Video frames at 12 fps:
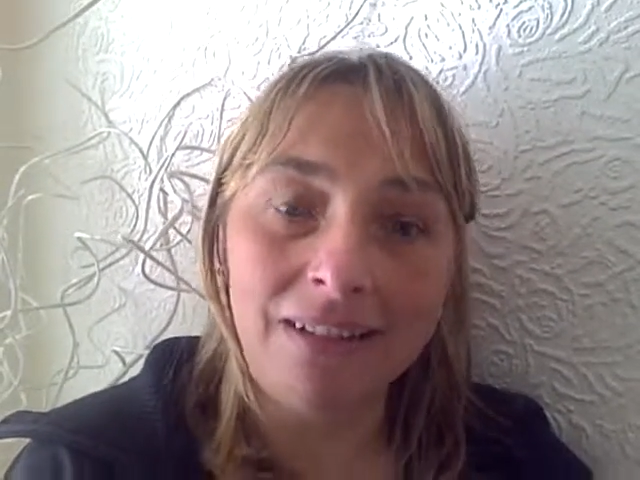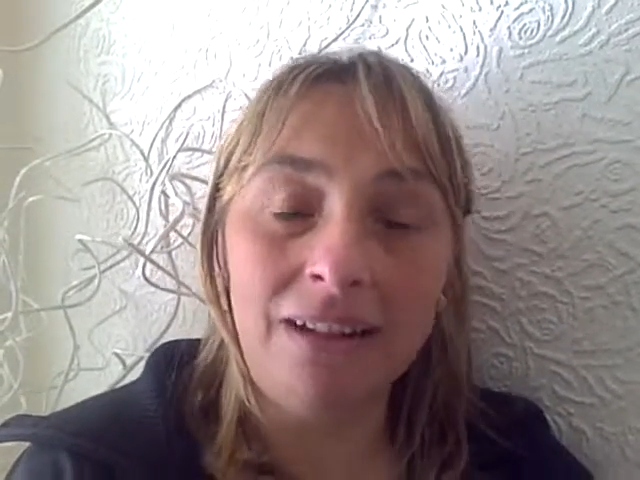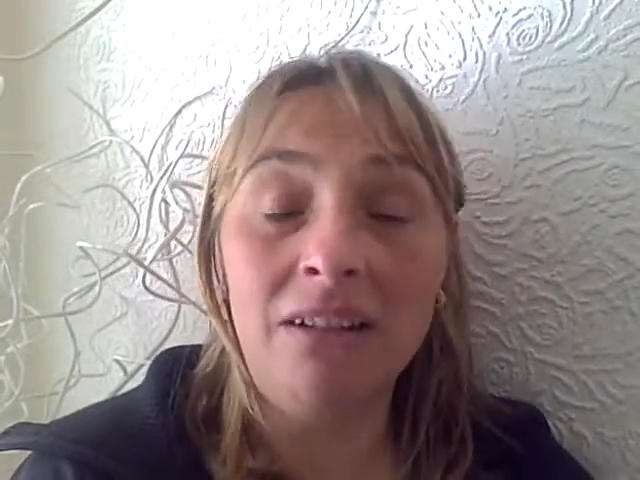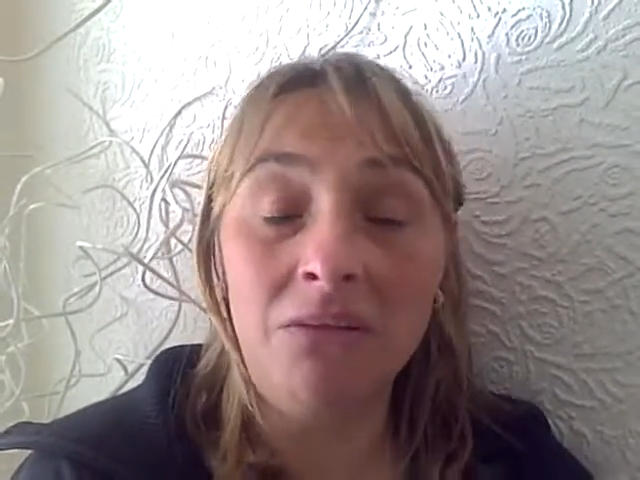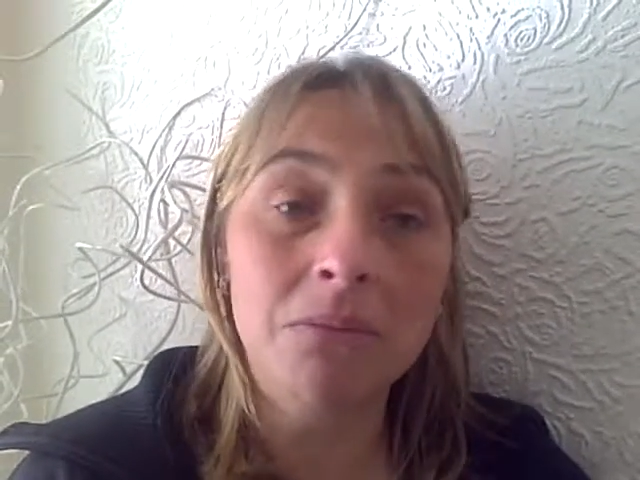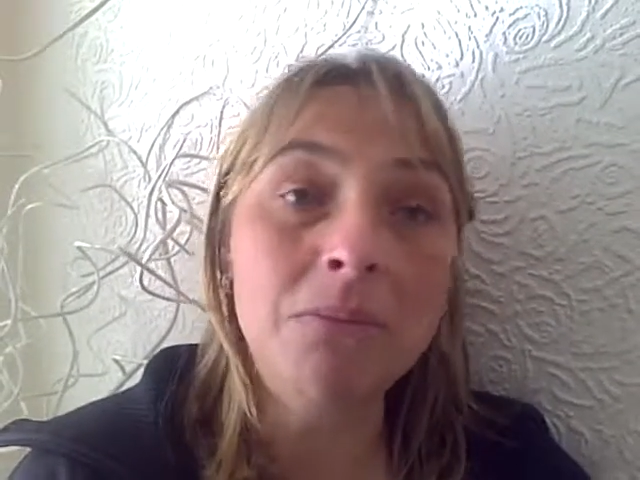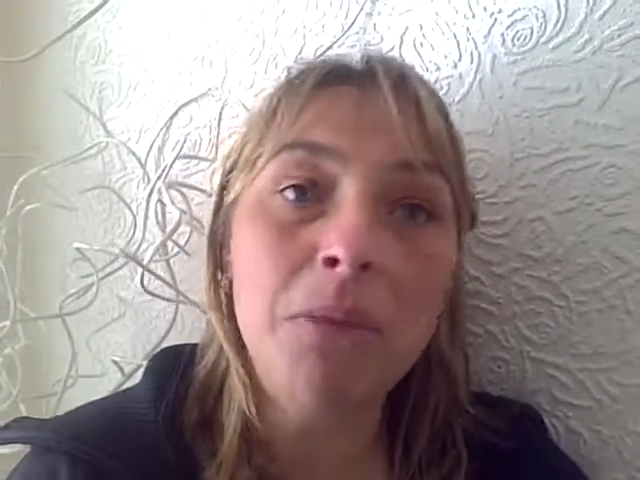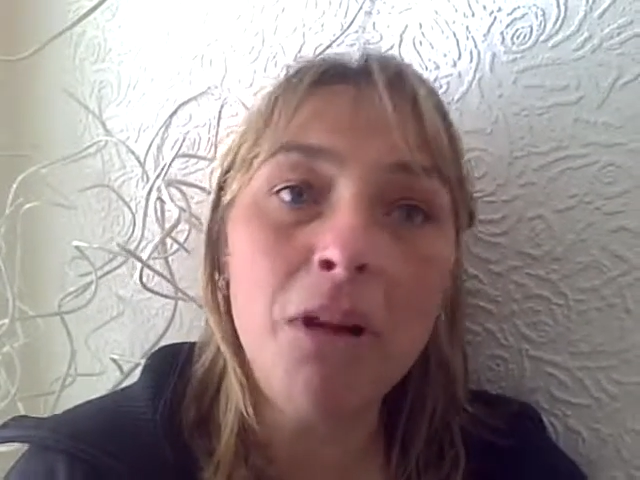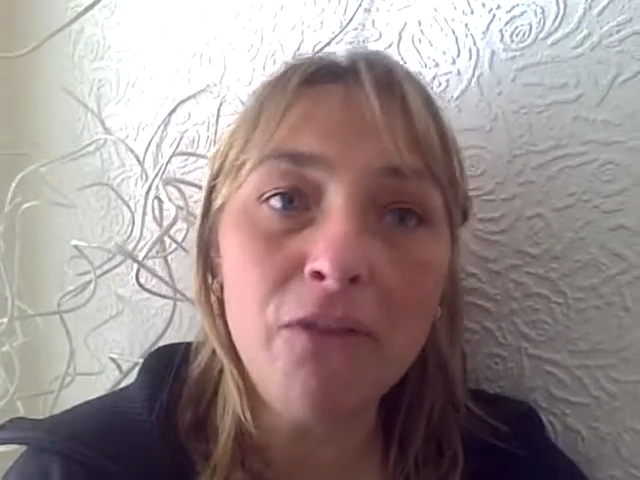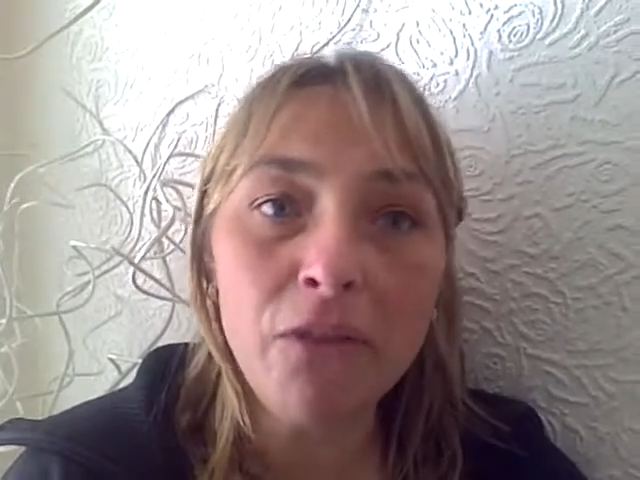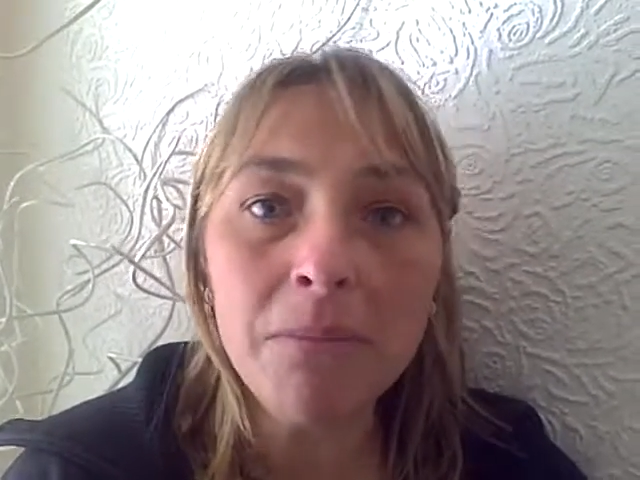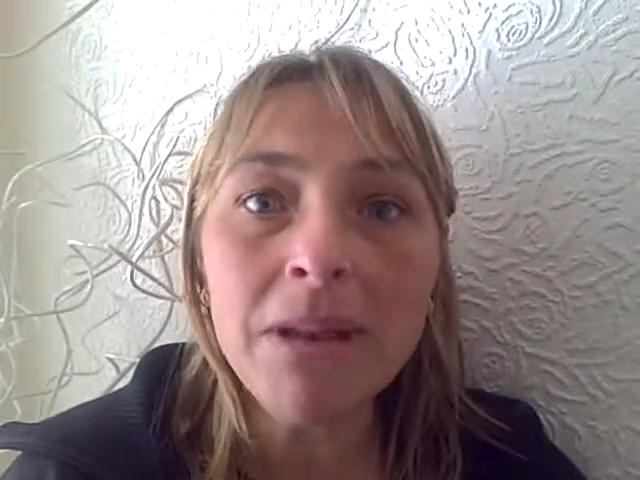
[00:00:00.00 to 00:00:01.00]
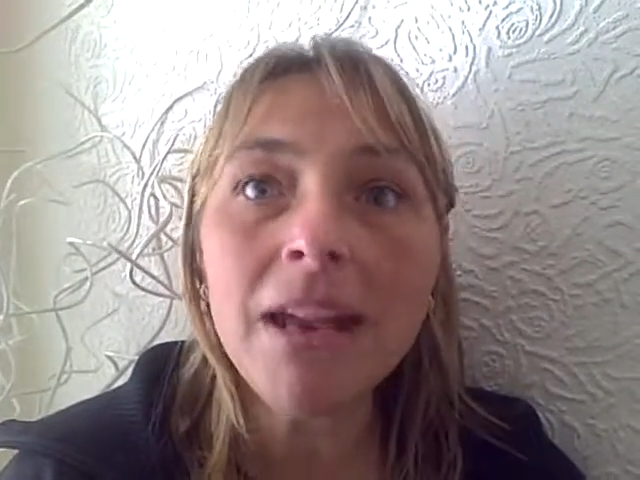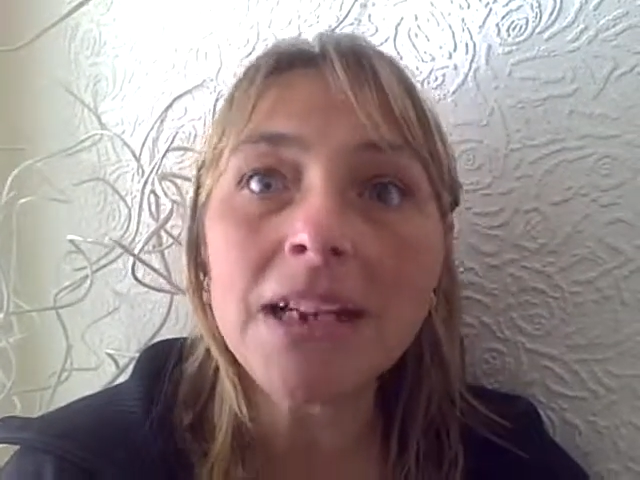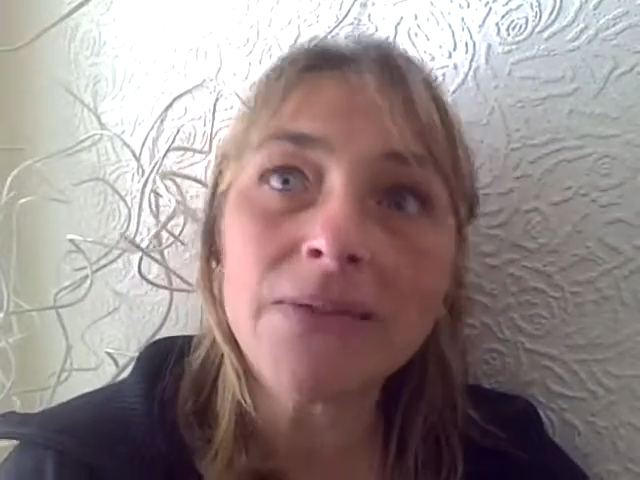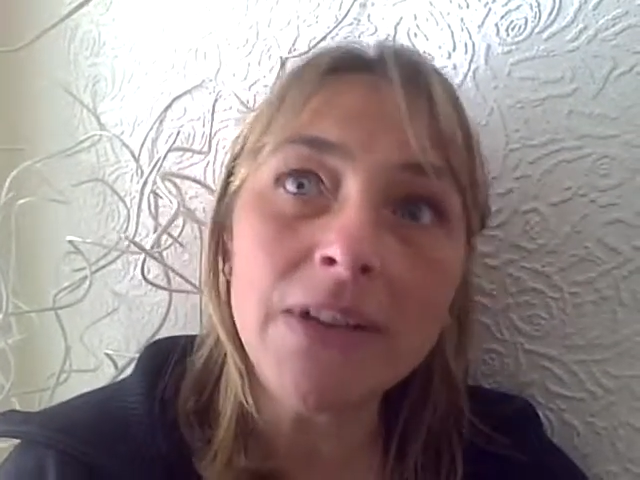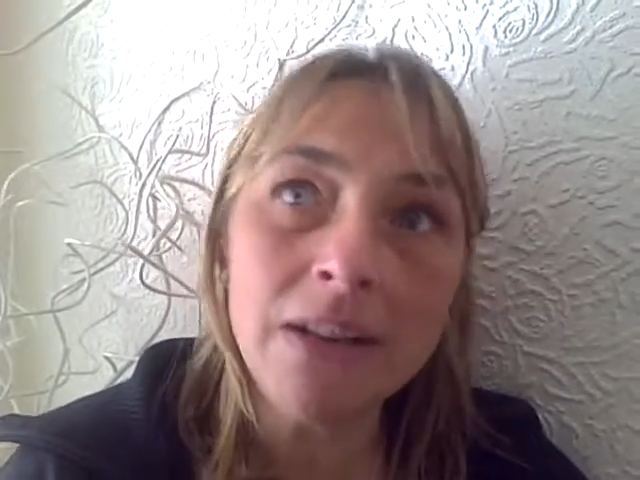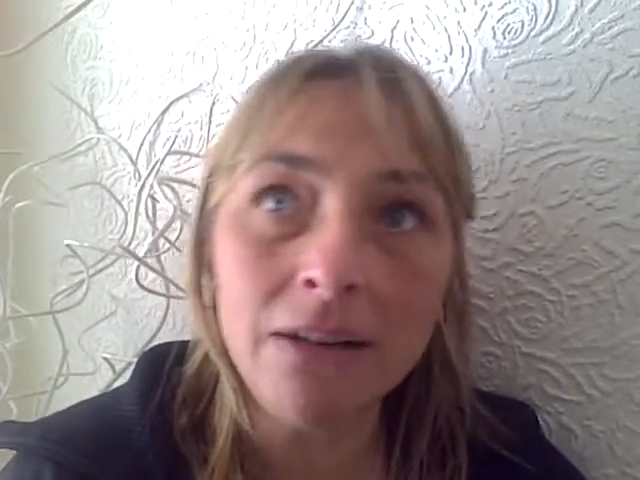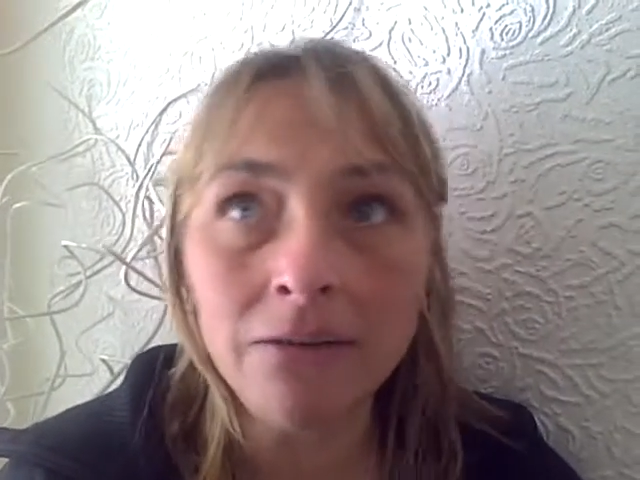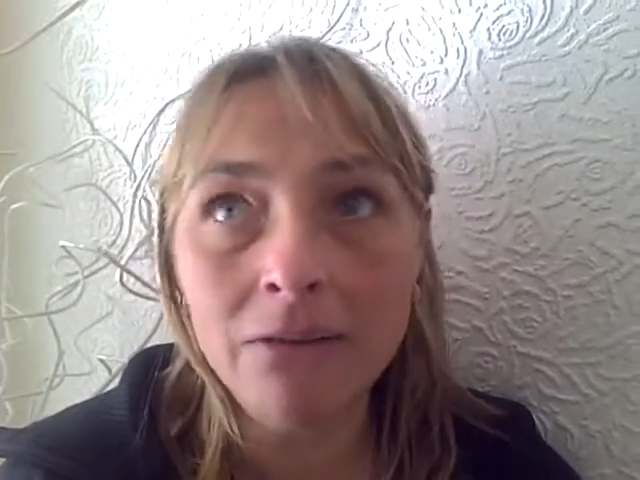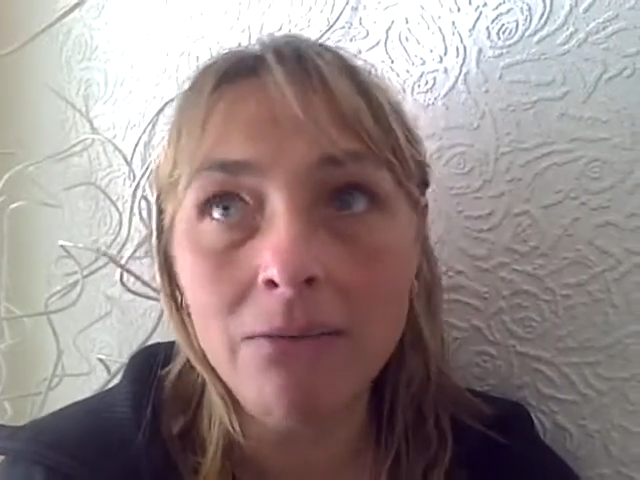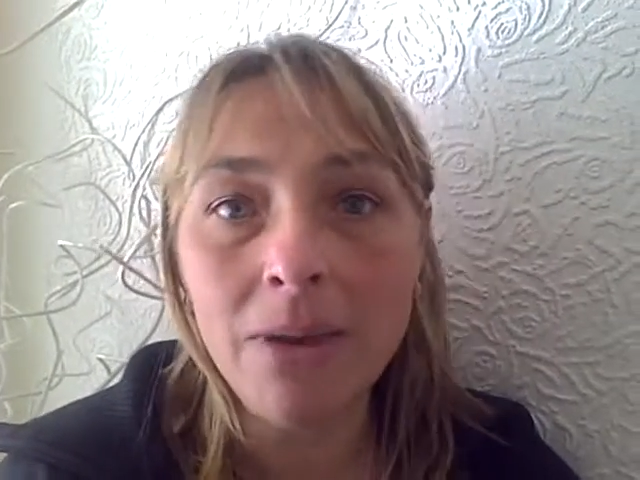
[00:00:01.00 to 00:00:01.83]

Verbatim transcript: Oh, apart from my neck's feeling